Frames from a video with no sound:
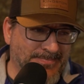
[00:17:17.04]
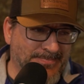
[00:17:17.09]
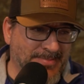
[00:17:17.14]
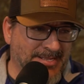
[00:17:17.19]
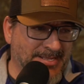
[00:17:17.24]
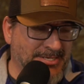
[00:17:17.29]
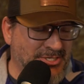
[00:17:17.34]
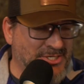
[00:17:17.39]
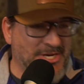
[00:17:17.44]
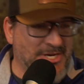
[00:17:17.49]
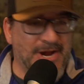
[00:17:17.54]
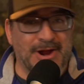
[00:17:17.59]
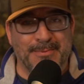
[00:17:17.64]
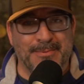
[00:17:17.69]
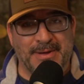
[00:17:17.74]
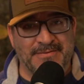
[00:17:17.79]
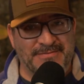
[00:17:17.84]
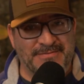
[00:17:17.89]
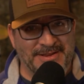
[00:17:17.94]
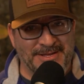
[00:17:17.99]
Share
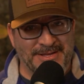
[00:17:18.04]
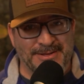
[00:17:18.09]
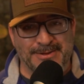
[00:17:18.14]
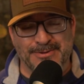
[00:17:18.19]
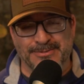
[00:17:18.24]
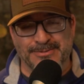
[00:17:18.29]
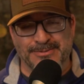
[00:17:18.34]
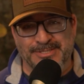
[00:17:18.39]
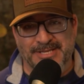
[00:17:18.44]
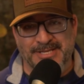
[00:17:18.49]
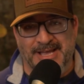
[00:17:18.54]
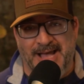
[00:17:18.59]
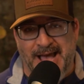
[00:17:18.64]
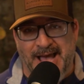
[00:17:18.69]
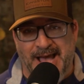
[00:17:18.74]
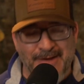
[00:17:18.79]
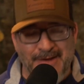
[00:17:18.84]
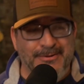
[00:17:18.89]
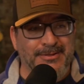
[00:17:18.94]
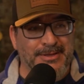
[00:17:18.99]
my videos.
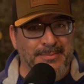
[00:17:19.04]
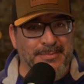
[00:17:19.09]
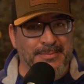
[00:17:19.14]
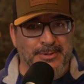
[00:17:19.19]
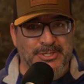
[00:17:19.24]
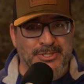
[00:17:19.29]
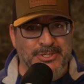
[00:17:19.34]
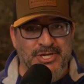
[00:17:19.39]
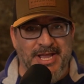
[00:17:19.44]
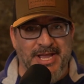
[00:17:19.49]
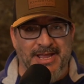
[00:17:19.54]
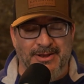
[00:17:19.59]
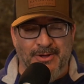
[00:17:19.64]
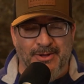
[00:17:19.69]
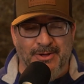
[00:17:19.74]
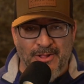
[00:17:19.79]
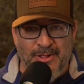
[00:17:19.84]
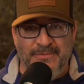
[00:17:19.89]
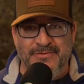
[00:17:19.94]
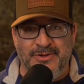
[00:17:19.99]
I really appreciate
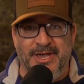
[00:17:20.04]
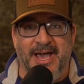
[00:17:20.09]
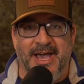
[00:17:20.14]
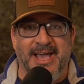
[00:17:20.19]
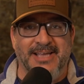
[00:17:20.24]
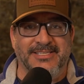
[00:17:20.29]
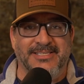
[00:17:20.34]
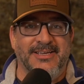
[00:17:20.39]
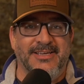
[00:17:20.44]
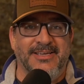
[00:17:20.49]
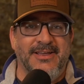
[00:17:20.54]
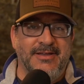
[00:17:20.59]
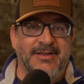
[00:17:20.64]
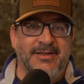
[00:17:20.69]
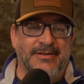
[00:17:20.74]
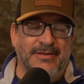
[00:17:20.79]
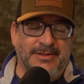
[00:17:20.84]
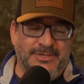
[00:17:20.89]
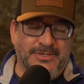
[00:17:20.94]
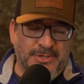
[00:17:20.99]
all of you guys
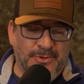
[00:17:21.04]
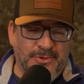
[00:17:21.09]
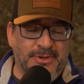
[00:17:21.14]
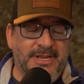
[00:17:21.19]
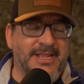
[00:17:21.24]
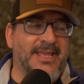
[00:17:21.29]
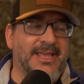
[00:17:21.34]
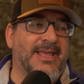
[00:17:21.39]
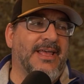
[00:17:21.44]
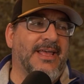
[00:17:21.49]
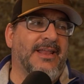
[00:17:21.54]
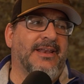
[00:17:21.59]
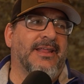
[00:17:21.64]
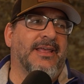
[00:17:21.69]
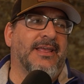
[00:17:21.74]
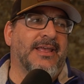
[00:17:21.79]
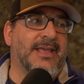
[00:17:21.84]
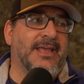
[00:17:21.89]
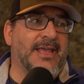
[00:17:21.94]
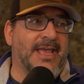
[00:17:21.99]
tuning in
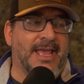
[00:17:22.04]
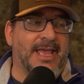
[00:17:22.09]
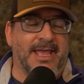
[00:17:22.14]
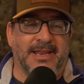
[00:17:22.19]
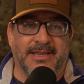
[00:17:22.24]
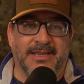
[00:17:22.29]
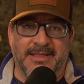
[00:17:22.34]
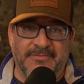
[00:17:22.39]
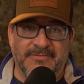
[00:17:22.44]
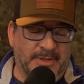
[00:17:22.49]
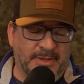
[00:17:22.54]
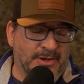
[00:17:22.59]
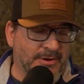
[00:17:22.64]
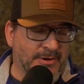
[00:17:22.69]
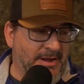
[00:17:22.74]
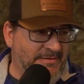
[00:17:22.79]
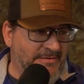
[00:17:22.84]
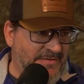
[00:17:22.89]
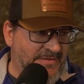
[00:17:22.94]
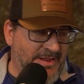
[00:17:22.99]
and giving me
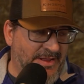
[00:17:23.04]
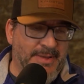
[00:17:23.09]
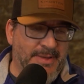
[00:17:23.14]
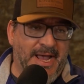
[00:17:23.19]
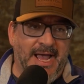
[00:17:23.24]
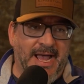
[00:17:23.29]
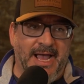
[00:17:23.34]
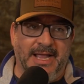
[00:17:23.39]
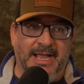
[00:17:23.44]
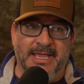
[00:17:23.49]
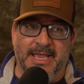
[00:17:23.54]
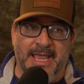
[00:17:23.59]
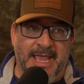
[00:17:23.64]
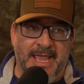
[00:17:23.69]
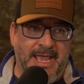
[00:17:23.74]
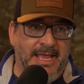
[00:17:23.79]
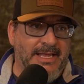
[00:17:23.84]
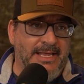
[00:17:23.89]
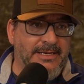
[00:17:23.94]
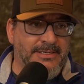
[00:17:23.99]
great feedback
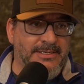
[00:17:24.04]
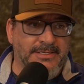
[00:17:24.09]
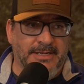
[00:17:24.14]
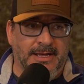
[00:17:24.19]
and